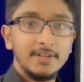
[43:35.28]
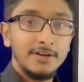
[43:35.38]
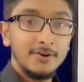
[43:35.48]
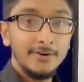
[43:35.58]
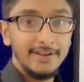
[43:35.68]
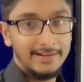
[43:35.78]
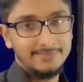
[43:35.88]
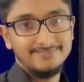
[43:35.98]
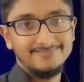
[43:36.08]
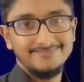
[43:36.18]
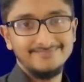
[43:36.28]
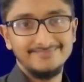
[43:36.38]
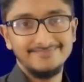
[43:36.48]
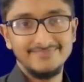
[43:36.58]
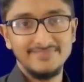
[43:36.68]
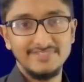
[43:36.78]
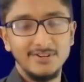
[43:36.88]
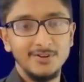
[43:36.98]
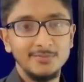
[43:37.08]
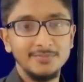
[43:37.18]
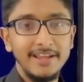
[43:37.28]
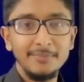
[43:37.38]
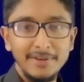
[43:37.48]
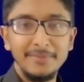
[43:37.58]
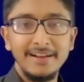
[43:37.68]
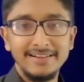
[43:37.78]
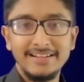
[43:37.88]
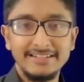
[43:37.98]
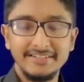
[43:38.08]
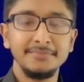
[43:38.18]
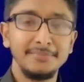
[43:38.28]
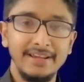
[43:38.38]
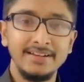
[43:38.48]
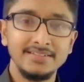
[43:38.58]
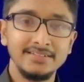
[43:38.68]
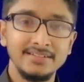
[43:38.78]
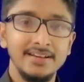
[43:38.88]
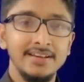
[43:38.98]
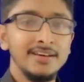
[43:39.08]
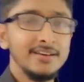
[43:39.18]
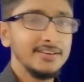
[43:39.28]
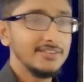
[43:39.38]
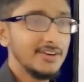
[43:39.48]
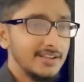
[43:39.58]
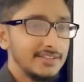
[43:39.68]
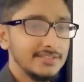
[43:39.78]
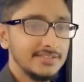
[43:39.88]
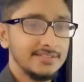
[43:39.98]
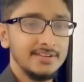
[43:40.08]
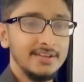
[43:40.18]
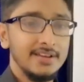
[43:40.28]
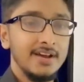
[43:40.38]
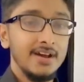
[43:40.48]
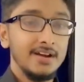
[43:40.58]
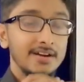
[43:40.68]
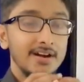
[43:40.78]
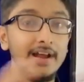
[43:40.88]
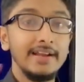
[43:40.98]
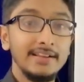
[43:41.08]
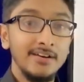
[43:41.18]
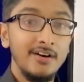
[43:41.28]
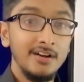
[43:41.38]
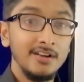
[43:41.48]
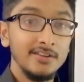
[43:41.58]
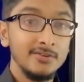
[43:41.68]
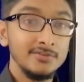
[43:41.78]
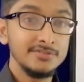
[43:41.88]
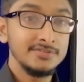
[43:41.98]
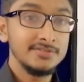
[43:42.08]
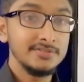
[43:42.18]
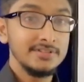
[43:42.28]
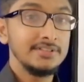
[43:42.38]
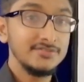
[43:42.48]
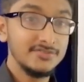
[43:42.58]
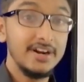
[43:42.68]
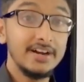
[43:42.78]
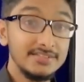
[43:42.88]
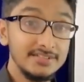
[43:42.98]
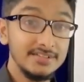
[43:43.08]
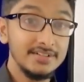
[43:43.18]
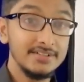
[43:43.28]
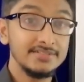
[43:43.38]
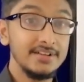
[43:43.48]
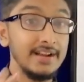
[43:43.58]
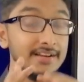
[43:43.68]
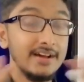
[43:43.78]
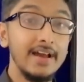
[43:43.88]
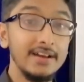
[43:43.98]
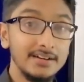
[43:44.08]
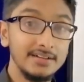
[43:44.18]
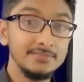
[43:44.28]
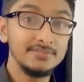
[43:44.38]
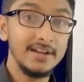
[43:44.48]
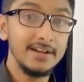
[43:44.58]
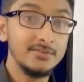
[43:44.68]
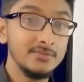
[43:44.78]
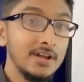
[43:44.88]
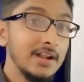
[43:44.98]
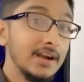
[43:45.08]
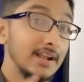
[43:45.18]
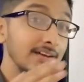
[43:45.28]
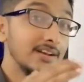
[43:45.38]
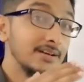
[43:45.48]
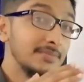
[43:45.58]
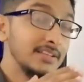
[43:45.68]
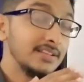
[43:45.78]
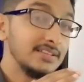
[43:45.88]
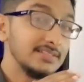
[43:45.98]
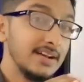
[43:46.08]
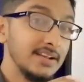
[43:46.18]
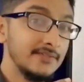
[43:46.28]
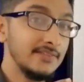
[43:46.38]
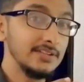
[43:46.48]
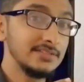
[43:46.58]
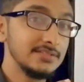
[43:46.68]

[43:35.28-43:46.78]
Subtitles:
Coding. So implementation means you are just writing all those structures and diagrams that you developed in the designing phase.